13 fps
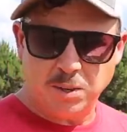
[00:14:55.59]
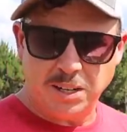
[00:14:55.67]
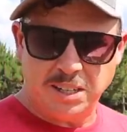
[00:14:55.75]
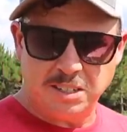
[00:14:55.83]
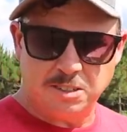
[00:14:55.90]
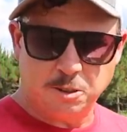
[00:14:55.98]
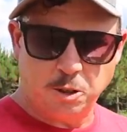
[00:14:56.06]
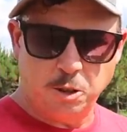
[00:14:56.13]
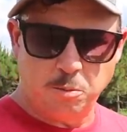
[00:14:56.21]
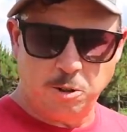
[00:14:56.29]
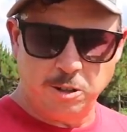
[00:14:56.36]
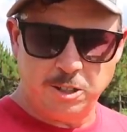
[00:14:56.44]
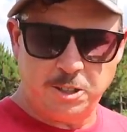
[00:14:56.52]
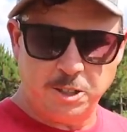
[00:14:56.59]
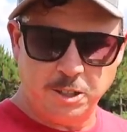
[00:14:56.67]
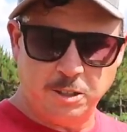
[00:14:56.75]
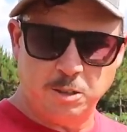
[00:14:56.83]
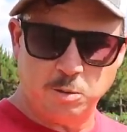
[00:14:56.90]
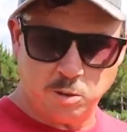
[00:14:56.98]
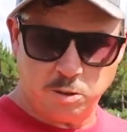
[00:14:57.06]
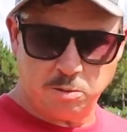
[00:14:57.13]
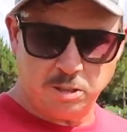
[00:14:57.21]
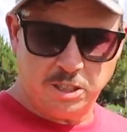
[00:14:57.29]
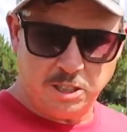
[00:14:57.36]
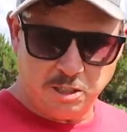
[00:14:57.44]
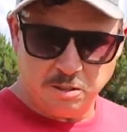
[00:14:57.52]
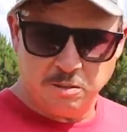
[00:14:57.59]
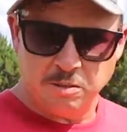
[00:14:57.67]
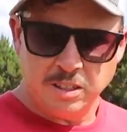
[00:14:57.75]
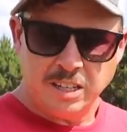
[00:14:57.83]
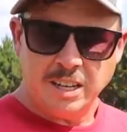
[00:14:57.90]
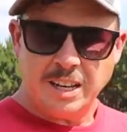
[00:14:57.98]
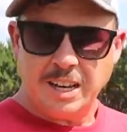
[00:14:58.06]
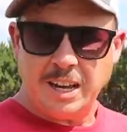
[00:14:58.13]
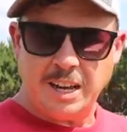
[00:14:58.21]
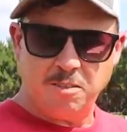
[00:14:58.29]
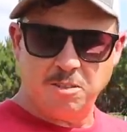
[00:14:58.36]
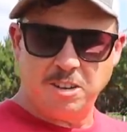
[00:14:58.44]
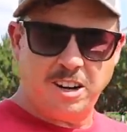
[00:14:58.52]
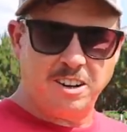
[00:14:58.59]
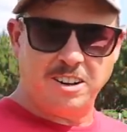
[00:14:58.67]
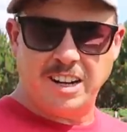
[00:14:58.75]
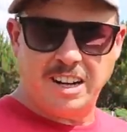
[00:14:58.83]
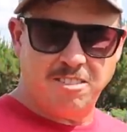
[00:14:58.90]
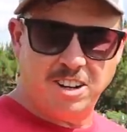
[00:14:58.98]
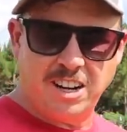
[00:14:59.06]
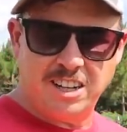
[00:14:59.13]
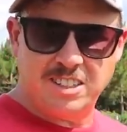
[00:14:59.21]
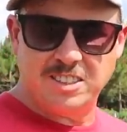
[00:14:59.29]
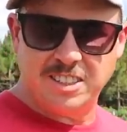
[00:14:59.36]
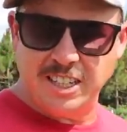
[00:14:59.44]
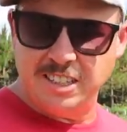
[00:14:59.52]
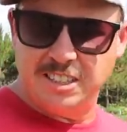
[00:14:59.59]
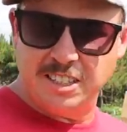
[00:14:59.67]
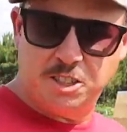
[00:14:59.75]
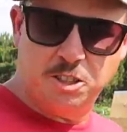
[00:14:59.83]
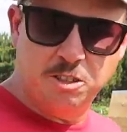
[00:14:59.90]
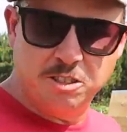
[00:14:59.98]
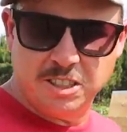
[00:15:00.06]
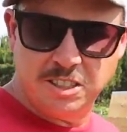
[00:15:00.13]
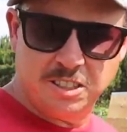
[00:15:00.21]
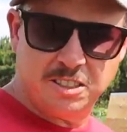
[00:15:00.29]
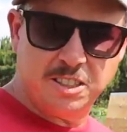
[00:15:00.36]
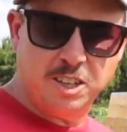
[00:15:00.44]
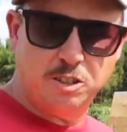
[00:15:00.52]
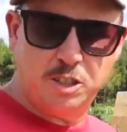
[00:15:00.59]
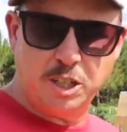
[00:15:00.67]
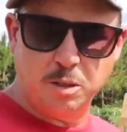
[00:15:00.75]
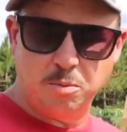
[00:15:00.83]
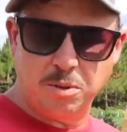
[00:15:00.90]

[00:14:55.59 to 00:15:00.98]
plenty of soil moisture, which we do, and we're not going to have a lot of disease issues in this no-till